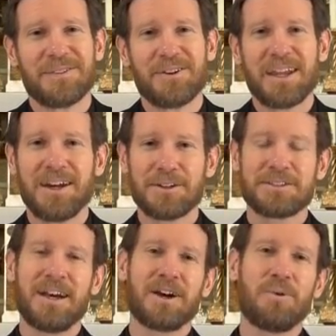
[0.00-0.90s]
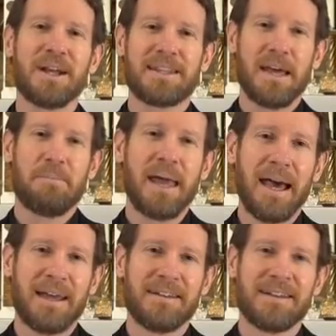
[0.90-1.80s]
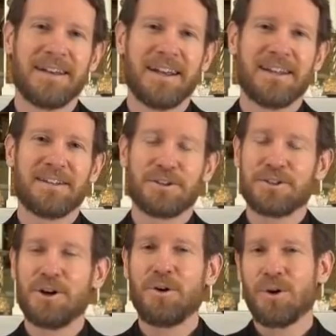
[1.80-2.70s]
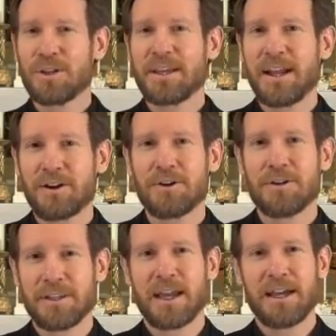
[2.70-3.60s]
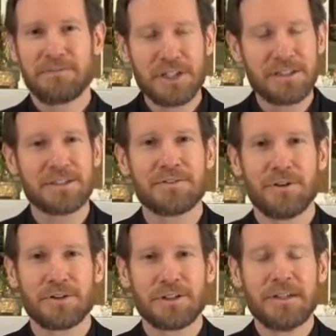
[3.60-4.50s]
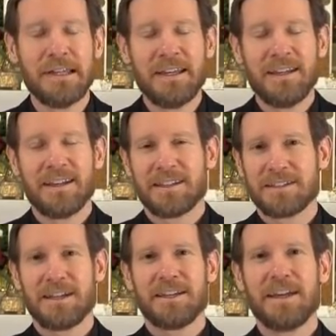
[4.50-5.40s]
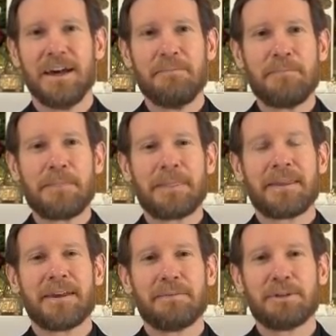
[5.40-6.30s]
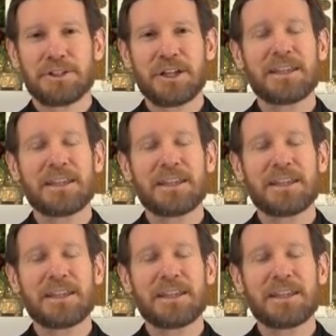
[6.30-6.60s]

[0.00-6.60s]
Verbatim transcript: okay, now it's not quite that bad, and there's no holy arrow in the eye of Jesus devotion, at least not yet. But you